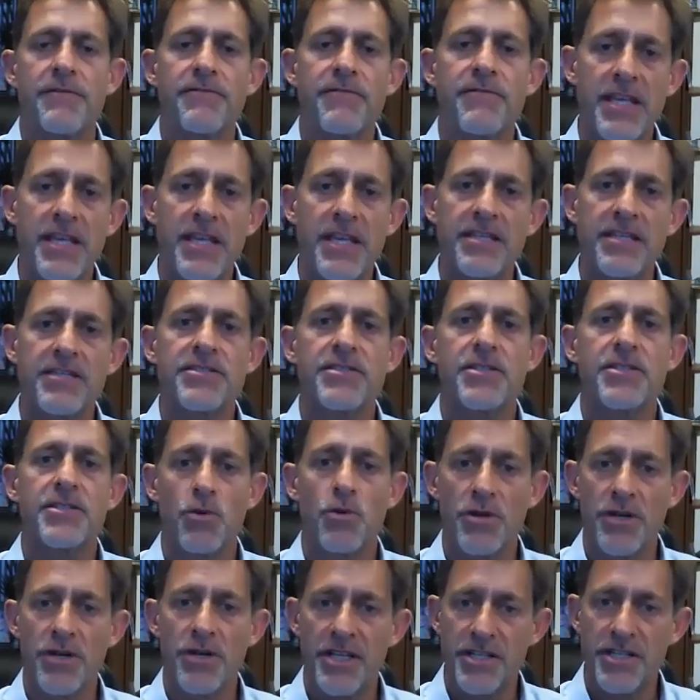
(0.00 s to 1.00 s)
fees in
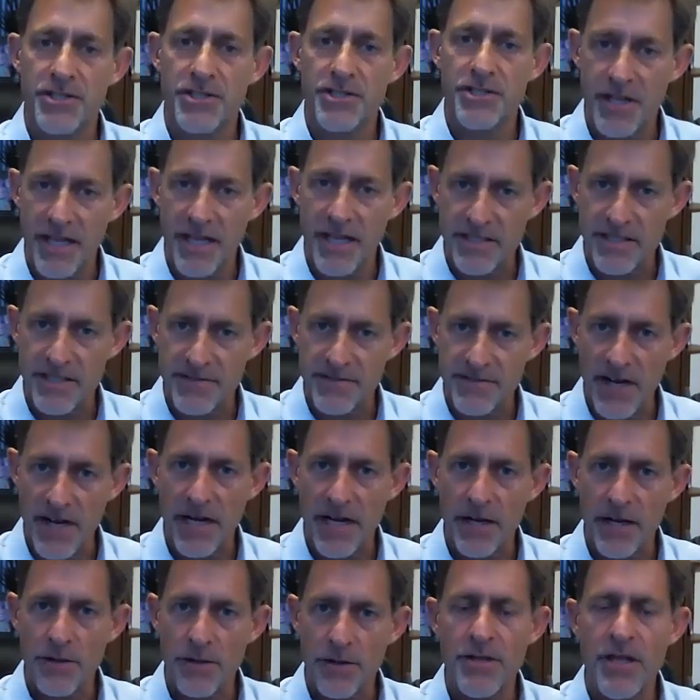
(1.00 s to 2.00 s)
order to get your case
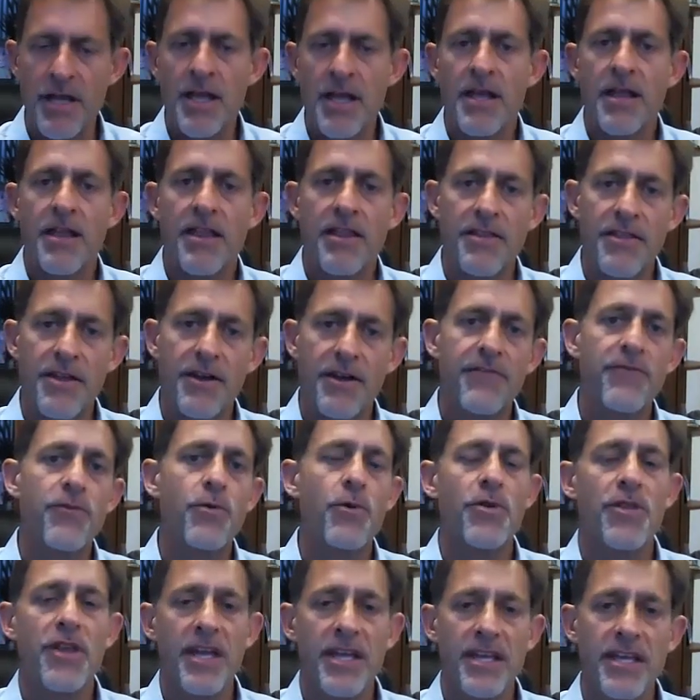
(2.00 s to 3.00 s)
filed.
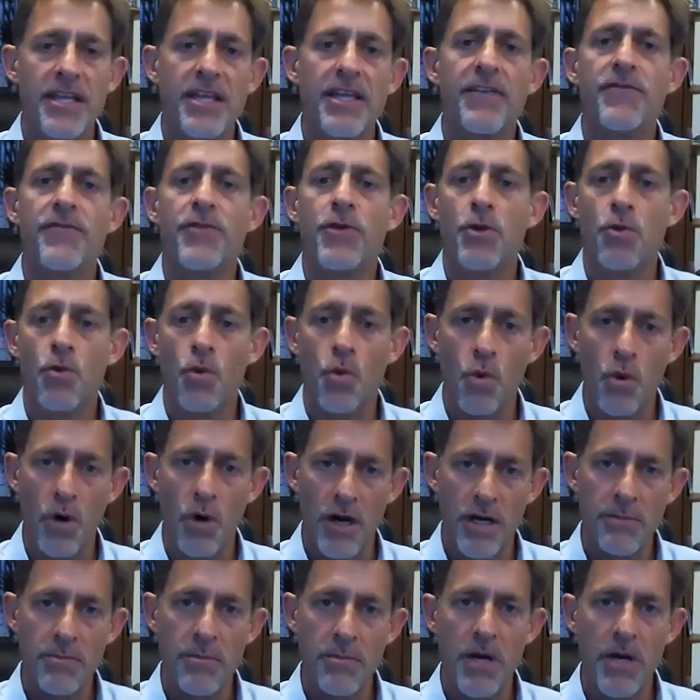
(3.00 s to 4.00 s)
Therefore, they give you 1